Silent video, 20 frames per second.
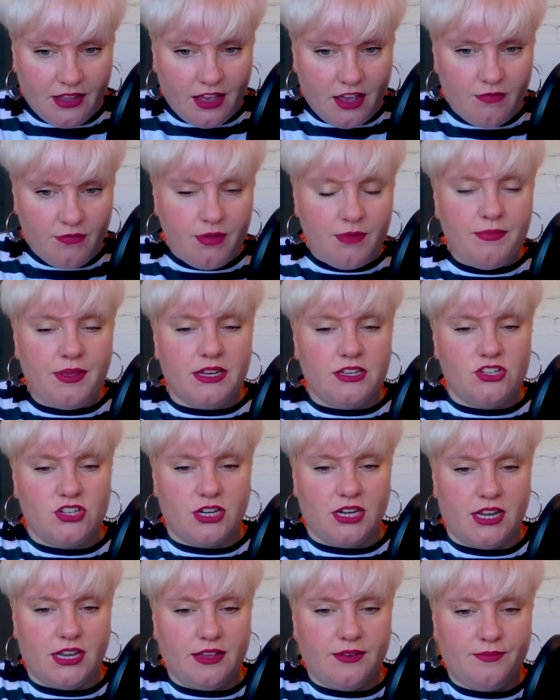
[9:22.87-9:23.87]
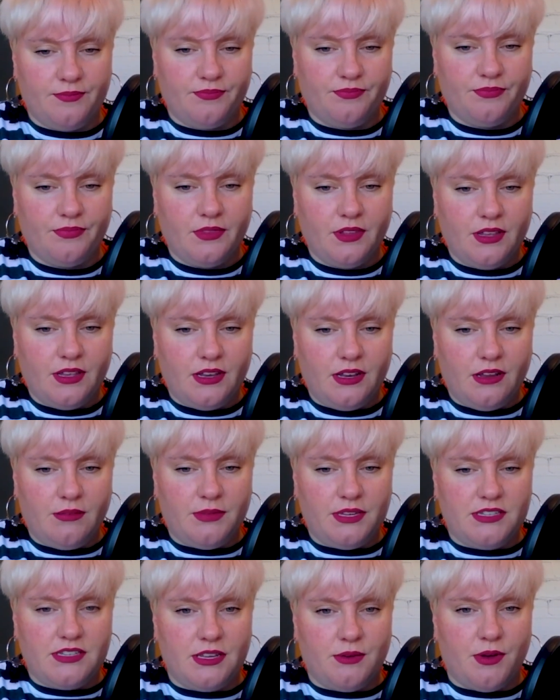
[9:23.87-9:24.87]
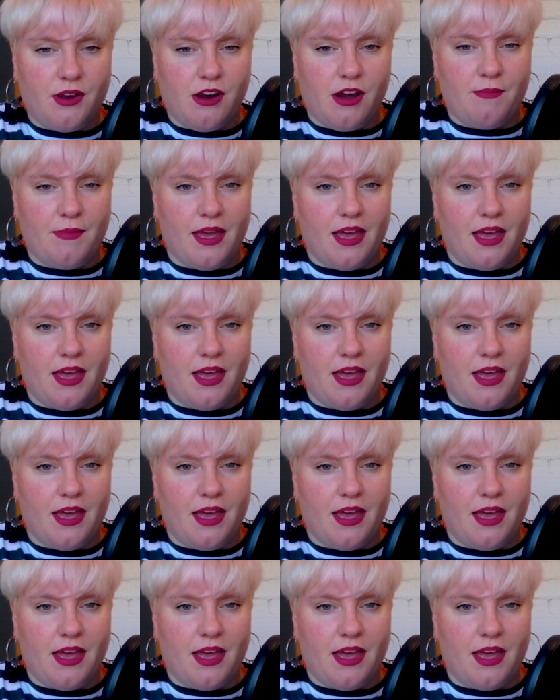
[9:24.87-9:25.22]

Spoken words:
Let me see where I'm